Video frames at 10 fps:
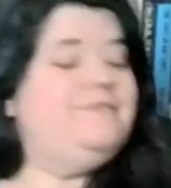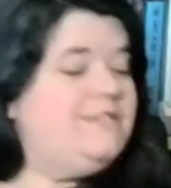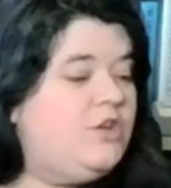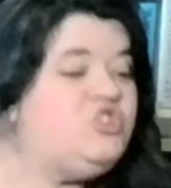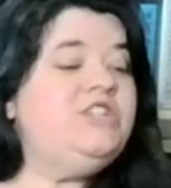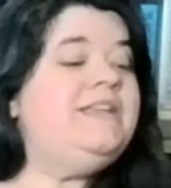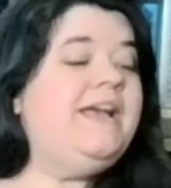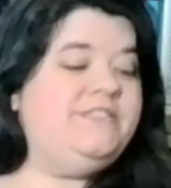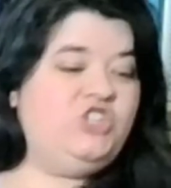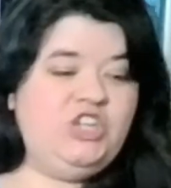So she
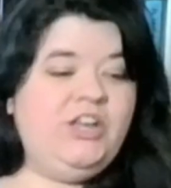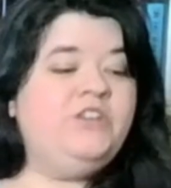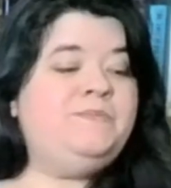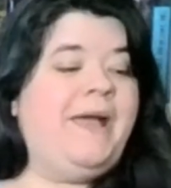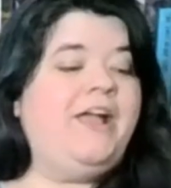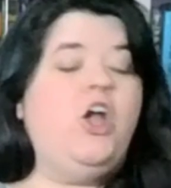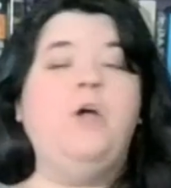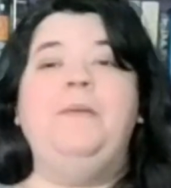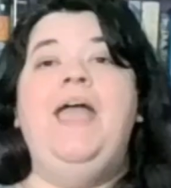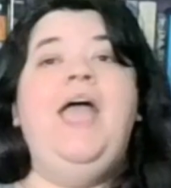does. She goes back
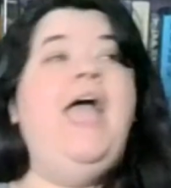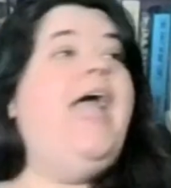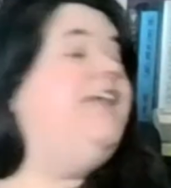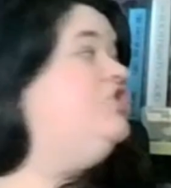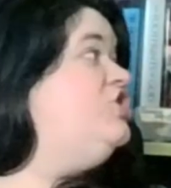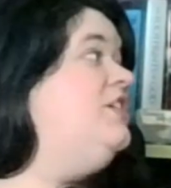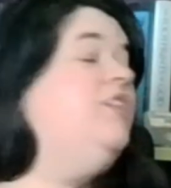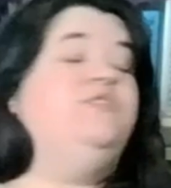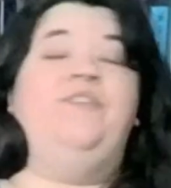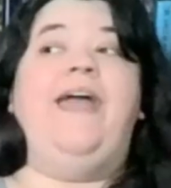home. And she
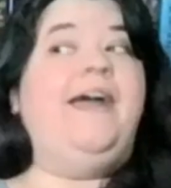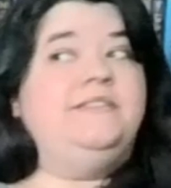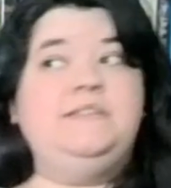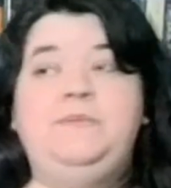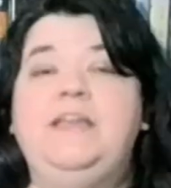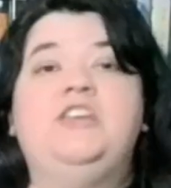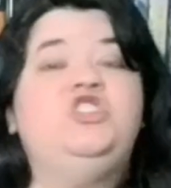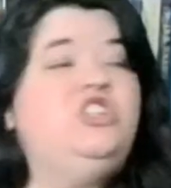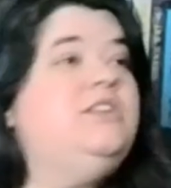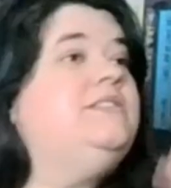goes fast because
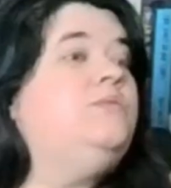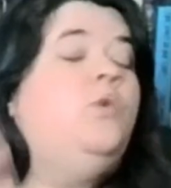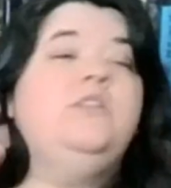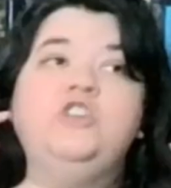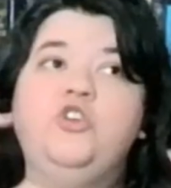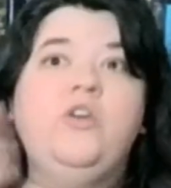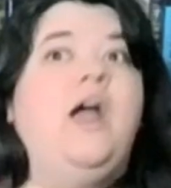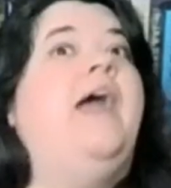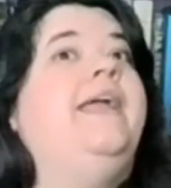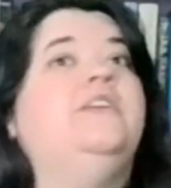she's wanting to
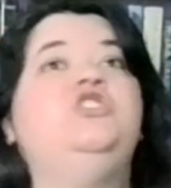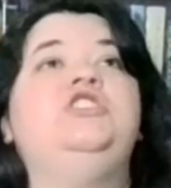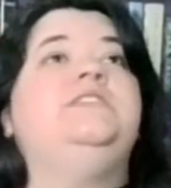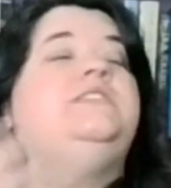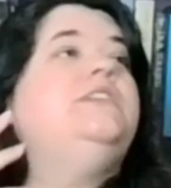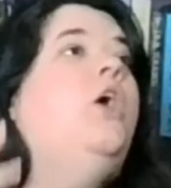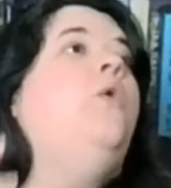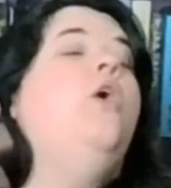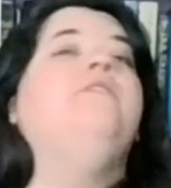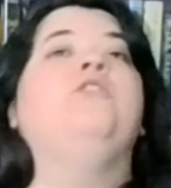cry. She's
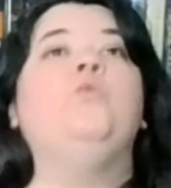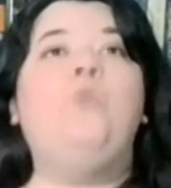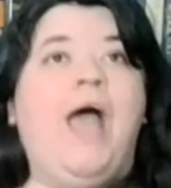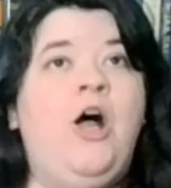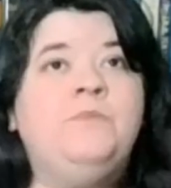so overwhelmed.